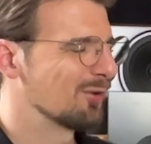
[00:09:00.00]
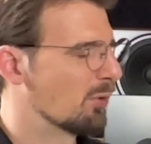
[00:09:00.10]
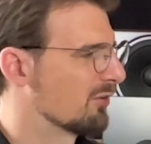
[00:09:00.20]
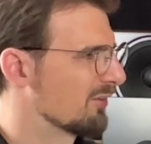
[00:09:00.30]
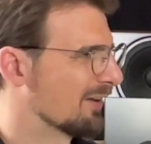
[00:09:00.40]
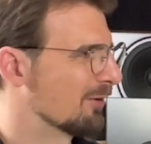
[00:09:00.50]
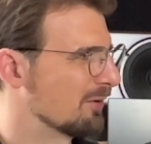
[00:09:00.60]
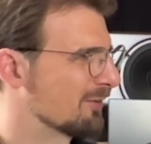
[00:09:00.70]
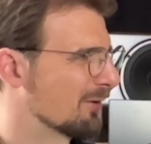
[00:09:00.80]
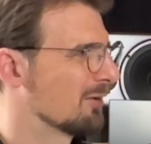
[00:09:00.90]
much in that
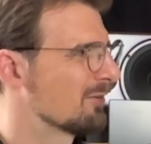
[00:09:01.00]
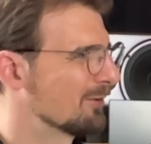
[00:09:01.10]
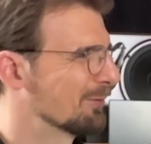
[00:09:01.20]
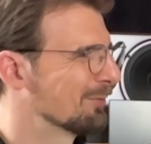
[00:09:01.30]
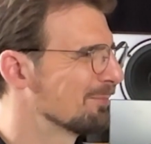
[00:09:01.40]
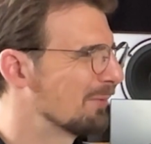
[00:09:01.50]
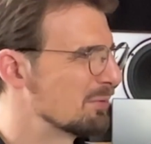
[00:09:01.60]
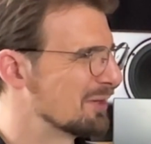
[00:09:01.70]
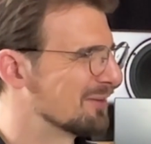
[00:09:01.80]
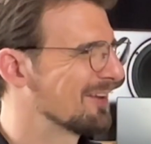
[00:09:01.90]
research. So
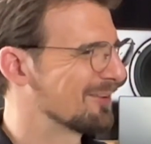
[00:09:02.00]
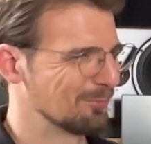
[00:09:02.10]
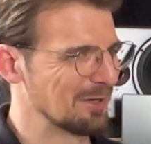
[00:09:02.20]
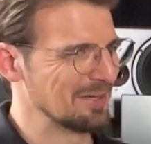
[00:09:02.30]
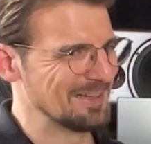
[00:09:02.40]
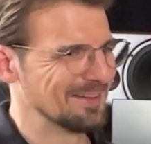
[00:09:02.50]
maybe it has already,